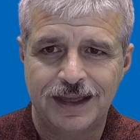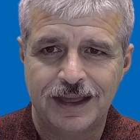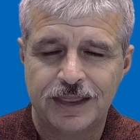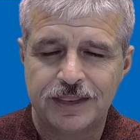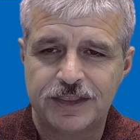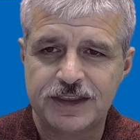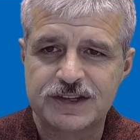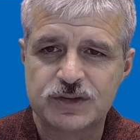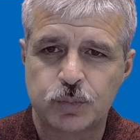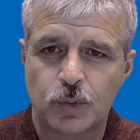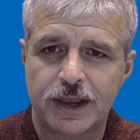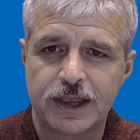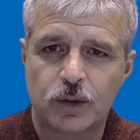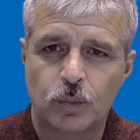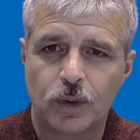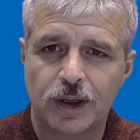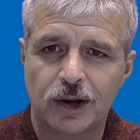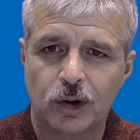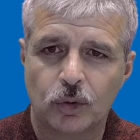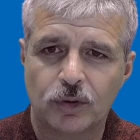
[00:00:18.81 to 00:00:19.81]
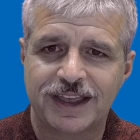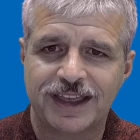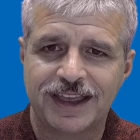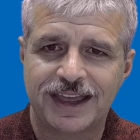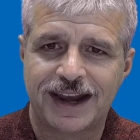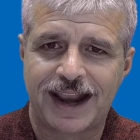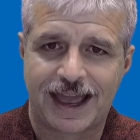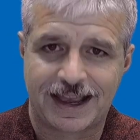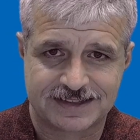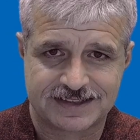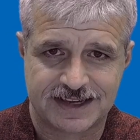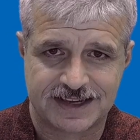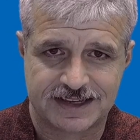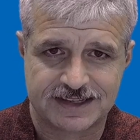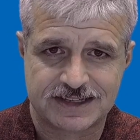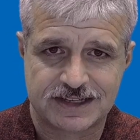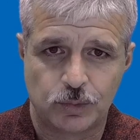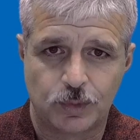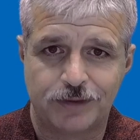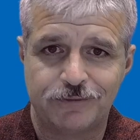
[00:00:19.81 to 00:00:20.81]
This week we're looking at access
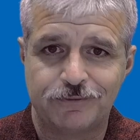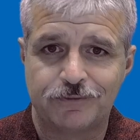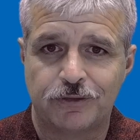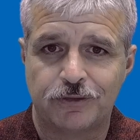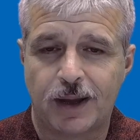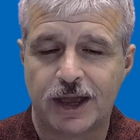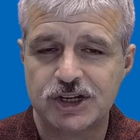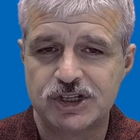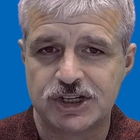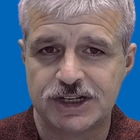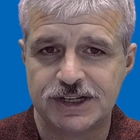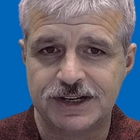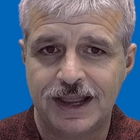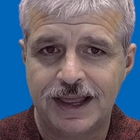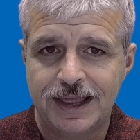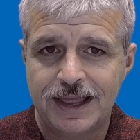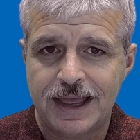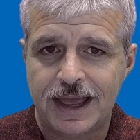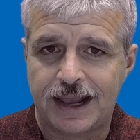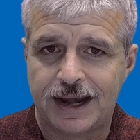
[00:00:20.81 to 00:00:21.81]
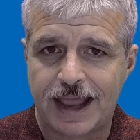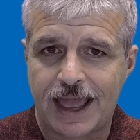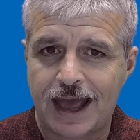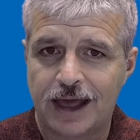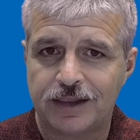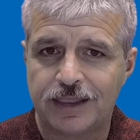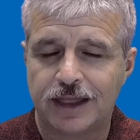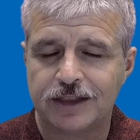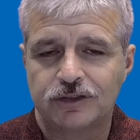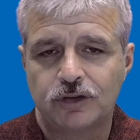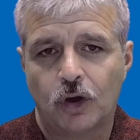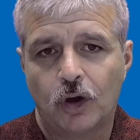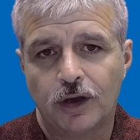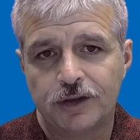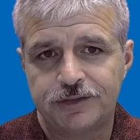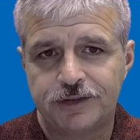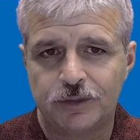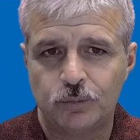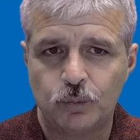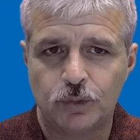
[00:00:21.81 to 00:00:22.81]
to information and how that
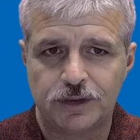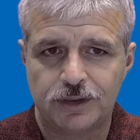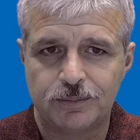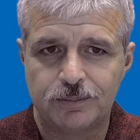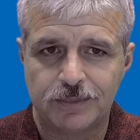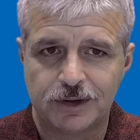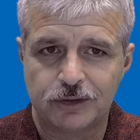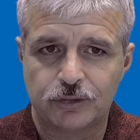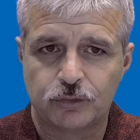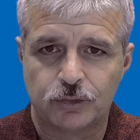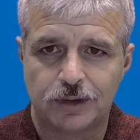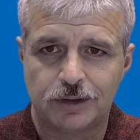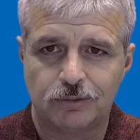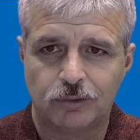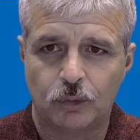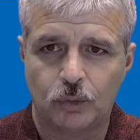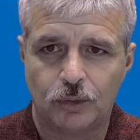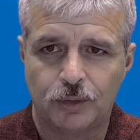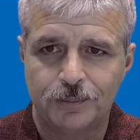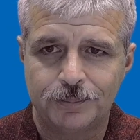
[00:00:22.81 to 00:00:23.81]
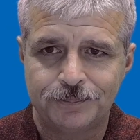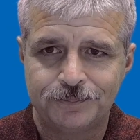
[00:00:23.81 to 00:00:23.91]
ties in with administrative law.